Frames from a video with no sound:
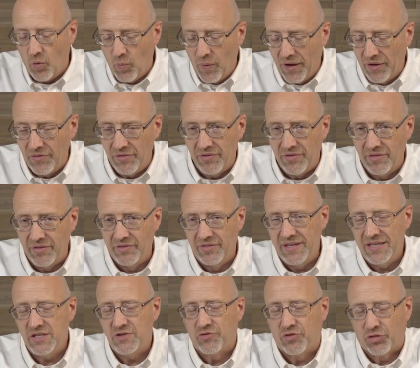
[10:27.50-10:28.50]
Well,
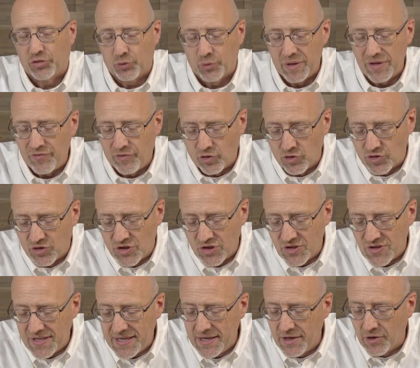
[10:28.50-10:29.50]
these three
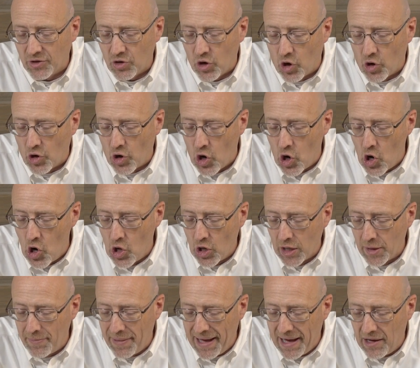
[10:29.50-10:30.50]
verses here are
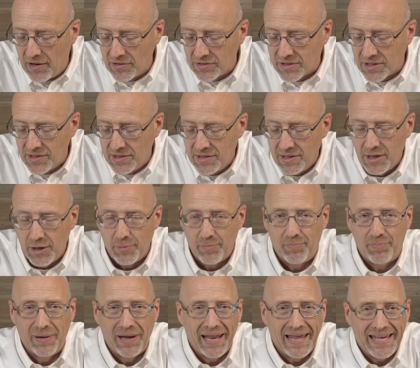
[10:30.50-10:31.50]
all about
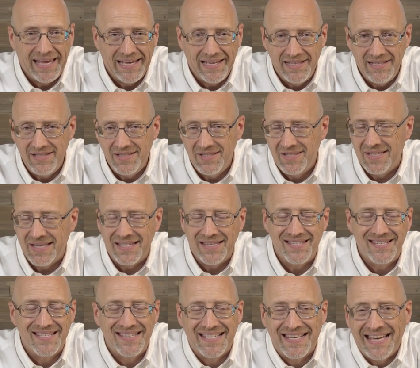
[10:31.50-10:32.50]
plans
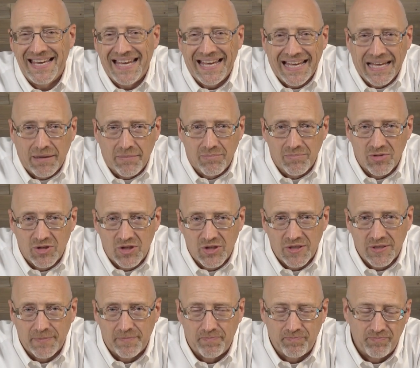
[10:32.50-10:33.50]
and
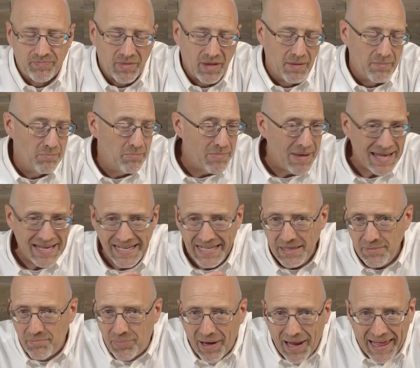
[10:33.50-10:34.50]
schemes,
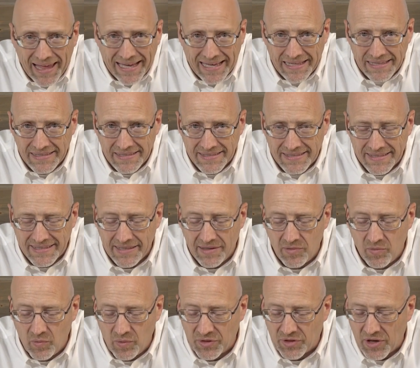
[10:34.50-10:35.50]
making
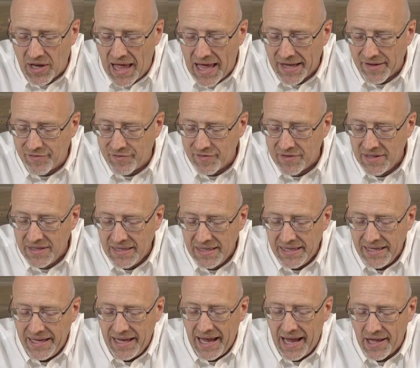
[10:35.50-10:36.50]
plans with life.
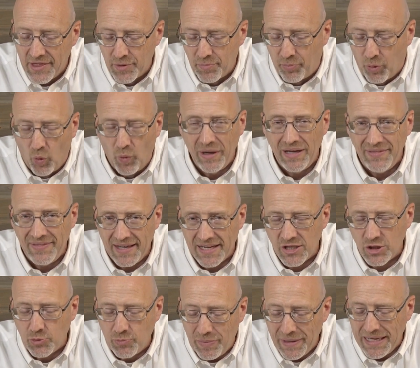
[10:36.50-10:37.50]
And the point that
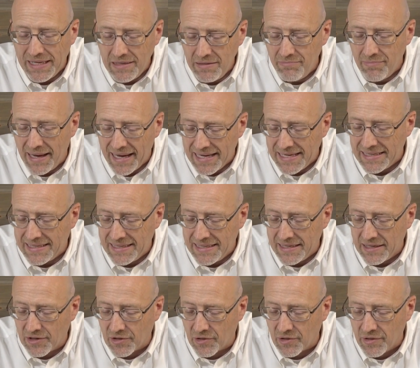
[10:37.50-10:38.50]
is being made
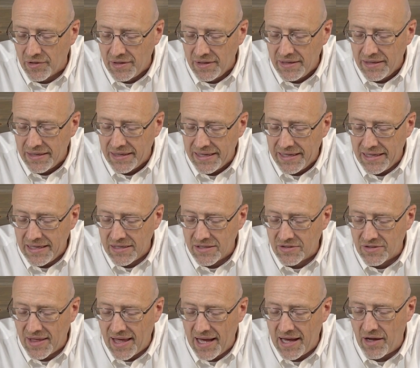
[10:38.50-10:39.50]
here
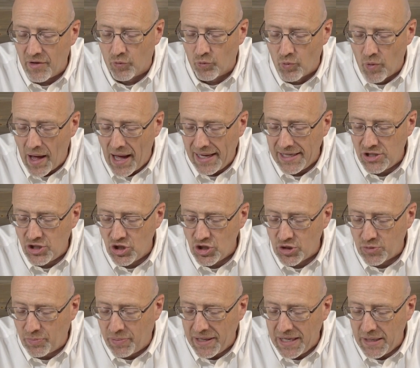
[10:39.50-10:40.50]
is that
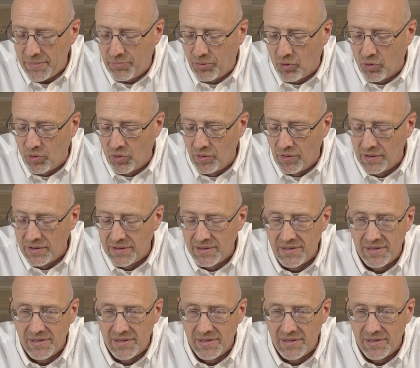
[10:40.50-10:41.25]
righteous people